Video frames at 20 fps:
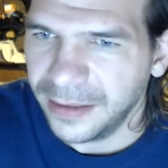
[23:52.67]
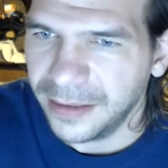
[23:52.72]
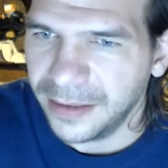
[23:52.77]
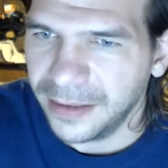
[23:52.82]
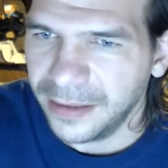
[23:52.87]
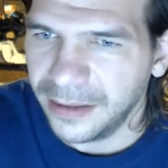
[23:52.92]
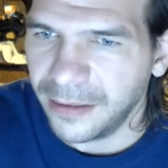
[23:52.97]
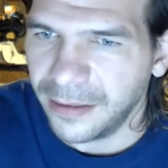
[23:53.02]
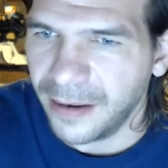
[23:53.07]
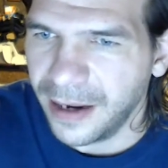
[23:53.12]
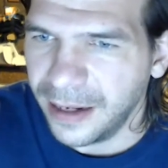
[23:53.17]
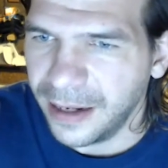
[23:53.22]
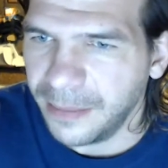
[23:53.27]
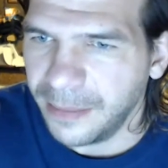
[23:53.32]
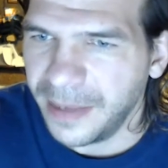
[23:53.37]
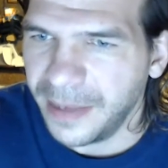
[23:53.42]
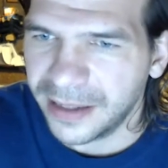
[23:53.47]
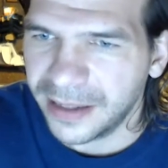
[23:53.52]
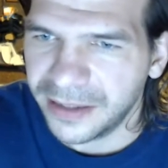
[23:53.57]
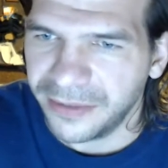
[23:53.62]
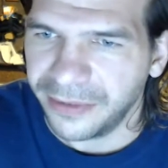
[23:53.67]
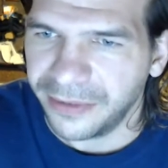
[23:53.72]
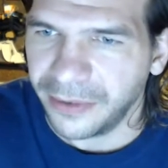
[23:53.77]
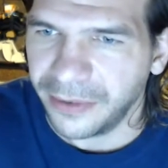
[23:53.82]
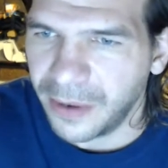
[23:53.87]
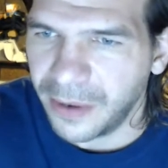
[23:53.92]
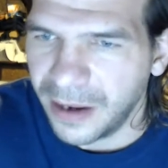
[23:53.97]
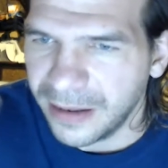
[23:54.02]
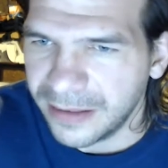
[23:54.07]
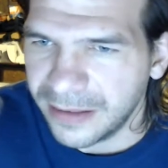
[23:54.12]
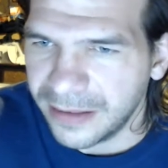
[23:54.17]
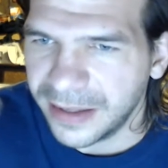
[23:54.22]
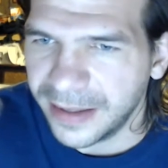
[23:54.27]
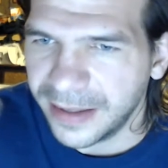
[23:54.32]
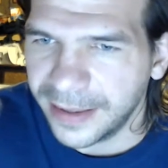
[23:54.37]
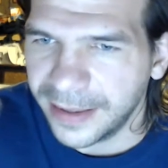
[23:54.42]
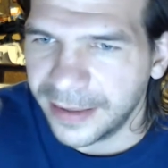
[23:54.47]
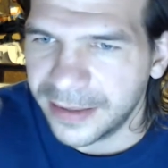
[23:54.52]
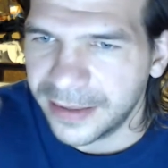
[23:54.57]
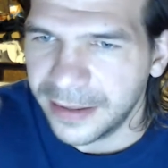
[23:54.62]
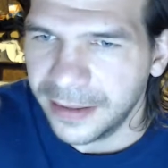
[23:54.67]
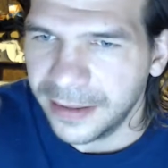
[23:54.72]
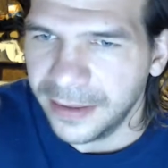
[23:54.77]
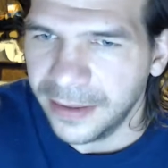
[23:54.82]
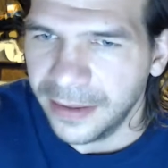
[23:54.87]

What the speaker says: uranium hexafluoride 6.